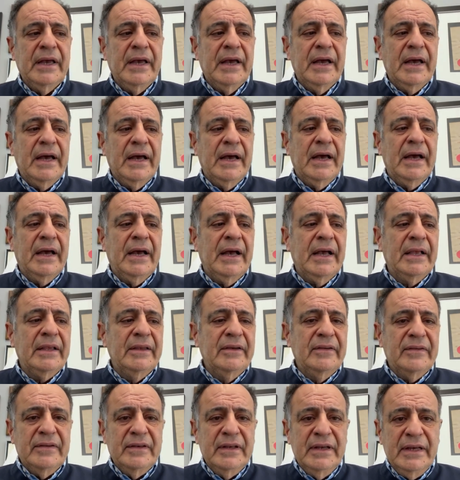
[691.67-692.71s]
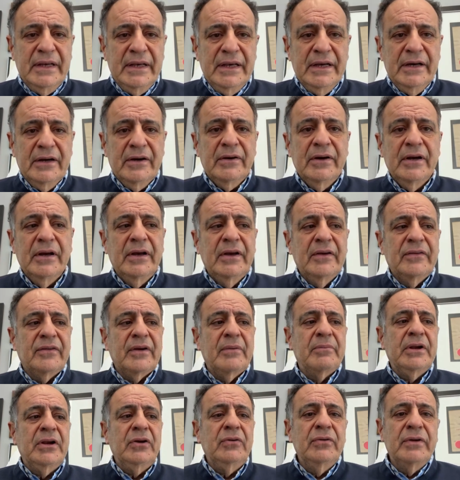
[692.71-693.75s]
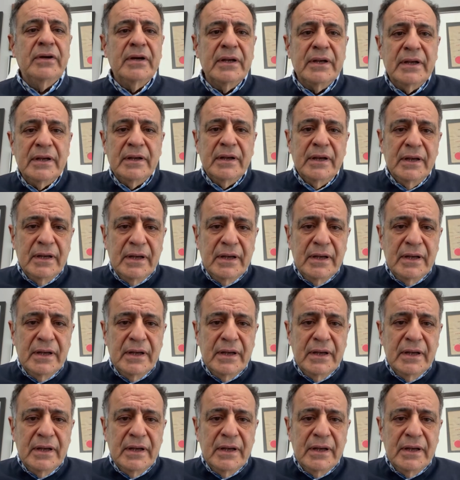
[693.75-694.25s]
a listening ear, somebody who can